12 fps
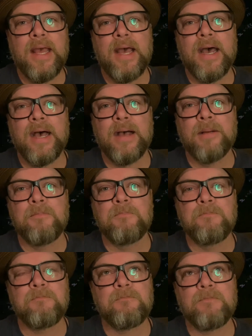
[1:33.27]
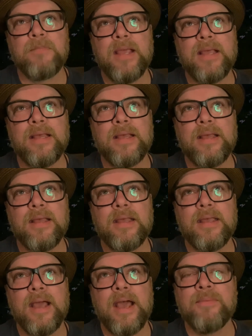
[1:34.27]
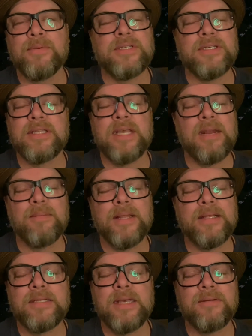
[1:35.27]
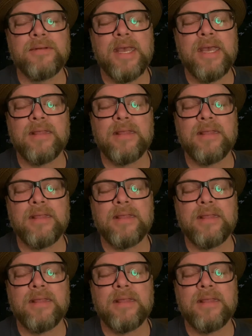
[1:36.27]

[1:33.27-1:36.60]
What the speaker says: I was just thinking about this the other day.